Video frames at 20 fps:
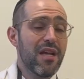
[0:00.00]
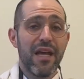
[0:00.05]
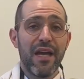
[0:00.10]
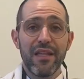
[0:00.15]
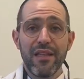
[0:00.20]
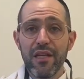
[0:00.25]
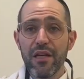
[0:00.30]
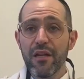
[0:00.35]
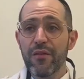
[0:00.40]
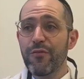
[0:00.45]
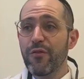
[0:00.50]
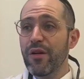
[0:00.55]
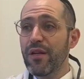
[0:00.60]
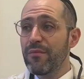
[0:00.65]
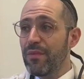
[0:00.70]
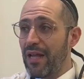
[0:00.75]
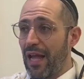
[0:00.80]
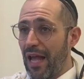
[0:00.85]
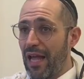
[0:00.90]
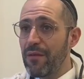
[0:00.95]
and therefore he'd
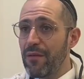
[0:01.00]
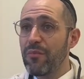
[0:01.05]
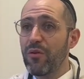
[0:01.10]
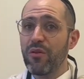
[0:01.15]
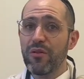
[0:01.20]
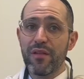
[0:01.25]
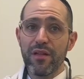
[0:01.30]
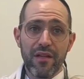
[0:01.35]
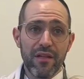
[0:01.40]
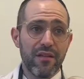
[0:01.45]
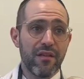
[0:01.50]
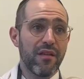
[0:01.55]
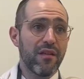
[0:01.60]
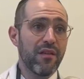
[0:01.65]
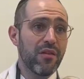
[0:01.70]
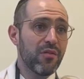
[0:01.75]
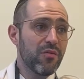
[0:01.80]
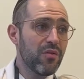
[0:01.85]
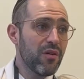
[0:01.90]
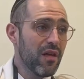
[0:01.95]
be able to
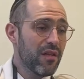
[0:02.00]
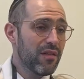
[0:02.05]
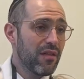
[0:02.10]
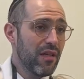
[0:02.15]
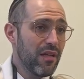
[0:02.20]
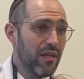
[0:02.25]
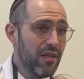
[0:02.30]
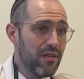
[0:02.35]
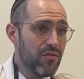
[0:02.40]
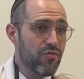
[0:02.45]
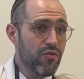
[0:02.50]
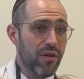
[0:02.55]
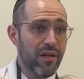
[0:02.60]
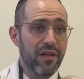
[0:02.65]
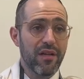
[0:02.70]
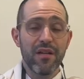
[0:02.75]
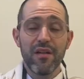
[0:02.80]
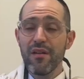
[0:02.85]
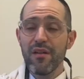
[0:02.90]
continue to eat and drink.